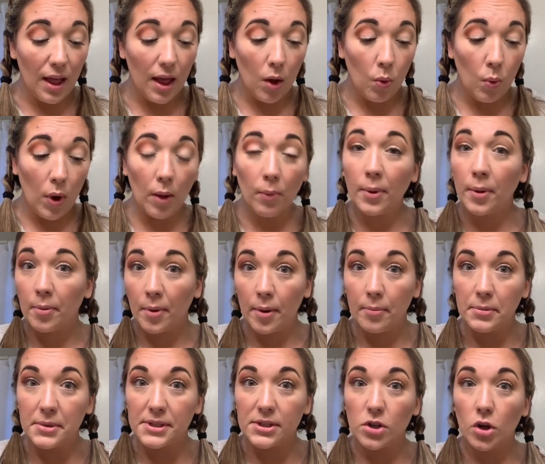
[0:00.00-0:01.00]
while we were
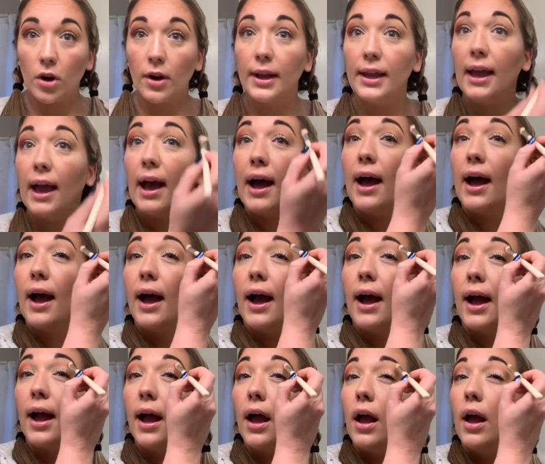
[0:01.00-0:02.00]
in Missouri,
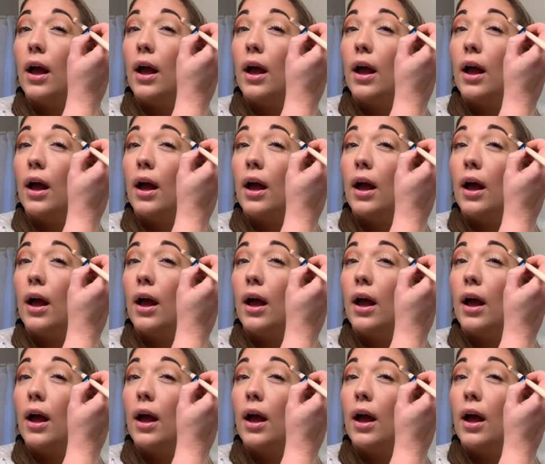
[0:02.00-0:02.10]
I